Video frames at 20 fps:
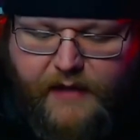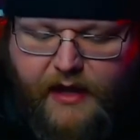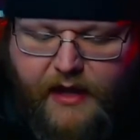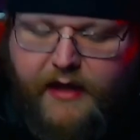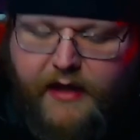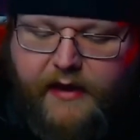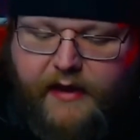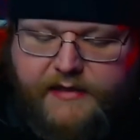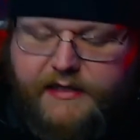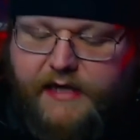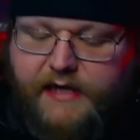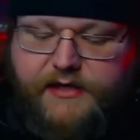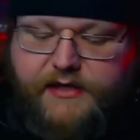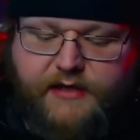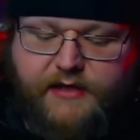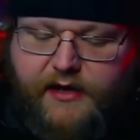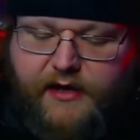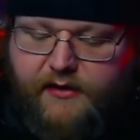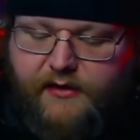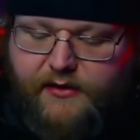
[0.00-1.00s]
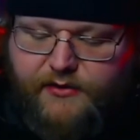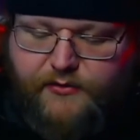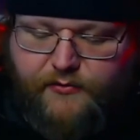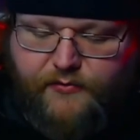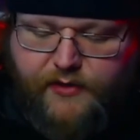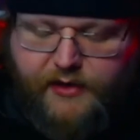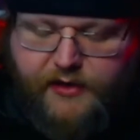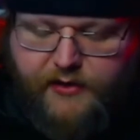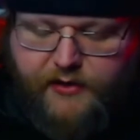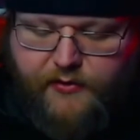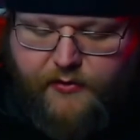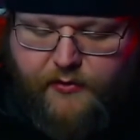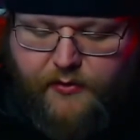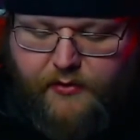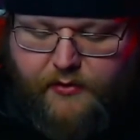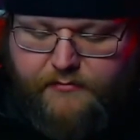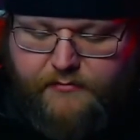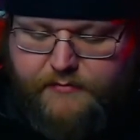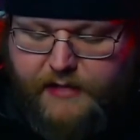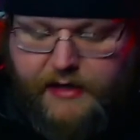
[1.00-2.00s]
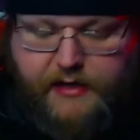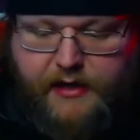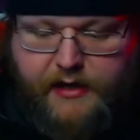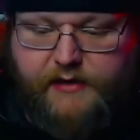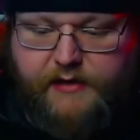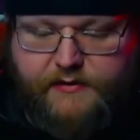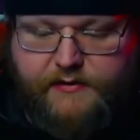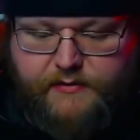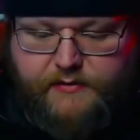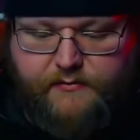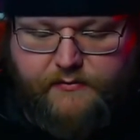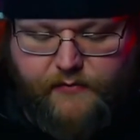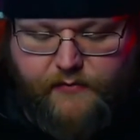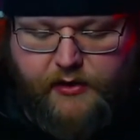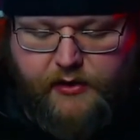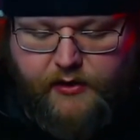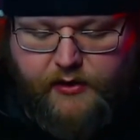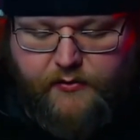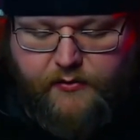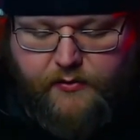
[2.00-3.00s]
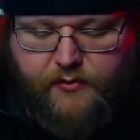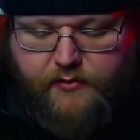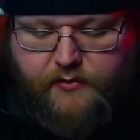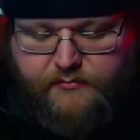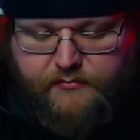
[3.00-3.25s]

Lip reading: Because I just thought it looked really cool. And it is really cool.